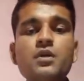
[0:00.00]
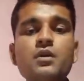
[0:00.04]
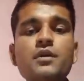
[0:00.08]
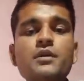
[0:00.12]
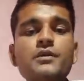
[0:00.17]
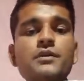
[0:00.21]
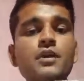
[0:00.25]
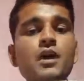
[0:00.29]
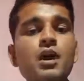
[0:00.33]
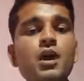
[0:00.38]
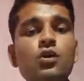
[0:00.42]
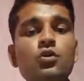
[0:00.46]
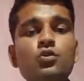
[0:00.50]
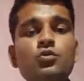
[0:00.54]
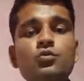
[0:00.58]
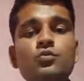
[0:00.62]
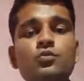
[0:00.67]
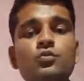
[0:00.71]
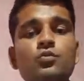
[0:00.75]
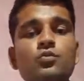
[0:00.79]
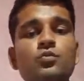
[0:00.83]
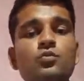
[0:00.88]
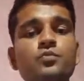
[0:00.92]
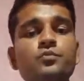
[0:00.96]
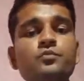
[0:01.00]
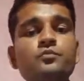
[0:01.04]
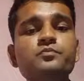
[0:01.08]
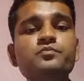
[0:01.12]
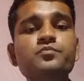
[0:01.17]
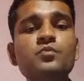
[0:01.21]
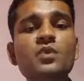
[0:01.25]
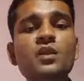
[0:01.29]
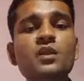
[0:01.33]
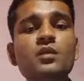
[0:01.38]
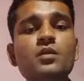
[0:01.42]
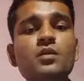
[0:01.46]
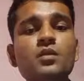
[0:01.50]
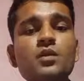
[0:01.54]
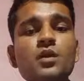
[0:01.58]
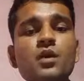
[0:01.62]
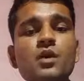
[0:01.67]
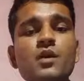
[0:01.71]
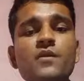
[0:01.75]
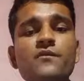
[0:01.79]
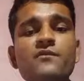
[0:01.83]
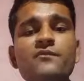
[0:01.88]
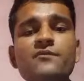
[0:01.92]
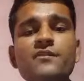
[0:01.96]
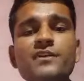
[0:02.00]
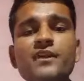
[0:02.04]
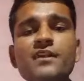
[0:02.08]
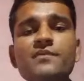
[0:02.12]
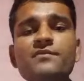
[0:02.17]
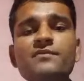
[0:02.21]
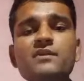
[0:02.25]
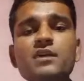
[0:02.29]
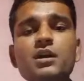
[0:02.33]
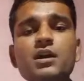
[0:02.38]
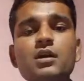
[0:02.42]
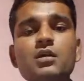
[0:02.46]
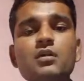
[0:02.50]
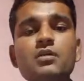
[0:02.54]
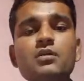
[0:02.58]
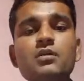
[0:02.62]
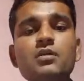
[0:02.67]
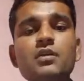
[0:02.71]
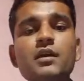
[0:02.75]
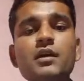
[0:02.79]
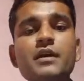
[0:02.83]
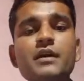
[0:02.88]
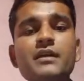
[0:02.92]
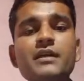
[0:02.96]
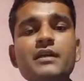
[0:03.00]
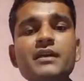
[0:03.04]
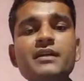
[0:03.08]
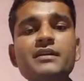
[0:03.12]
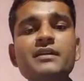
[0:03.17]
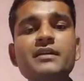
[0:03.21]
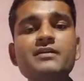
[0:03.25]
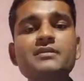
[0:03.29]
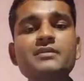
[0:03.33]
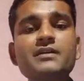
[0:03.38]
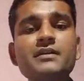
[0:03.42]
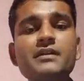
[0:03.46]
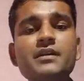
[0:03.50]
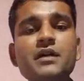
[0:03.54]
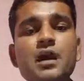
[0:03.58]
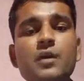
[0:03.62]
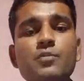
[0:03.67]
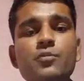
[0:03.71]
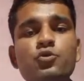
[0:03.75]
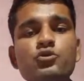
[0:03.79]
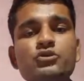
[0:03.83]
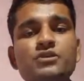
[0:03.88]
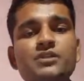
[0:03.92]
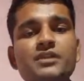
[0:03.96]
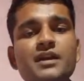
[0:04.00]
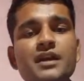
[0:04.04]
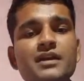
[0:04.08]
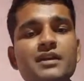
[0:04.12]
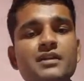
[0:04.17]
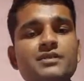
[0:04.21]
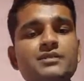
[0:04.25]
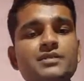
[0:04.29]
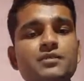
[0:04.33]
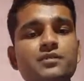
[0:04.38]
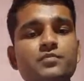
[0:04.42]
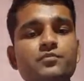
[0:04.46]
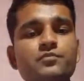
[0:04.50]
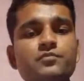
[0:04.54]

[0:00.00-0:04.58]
Now, flip the radius in opposite direction,